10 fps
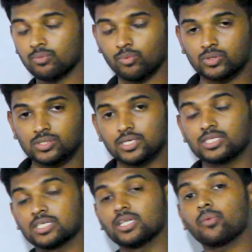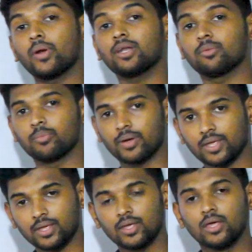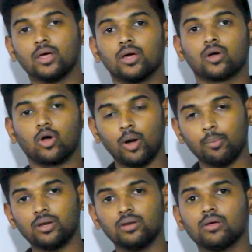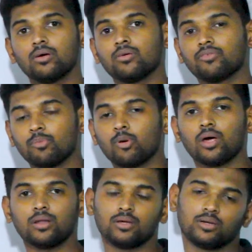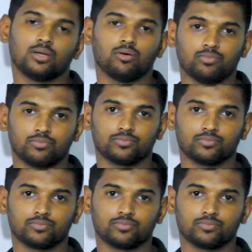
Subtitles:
femoris is innervated by common fibular nerve.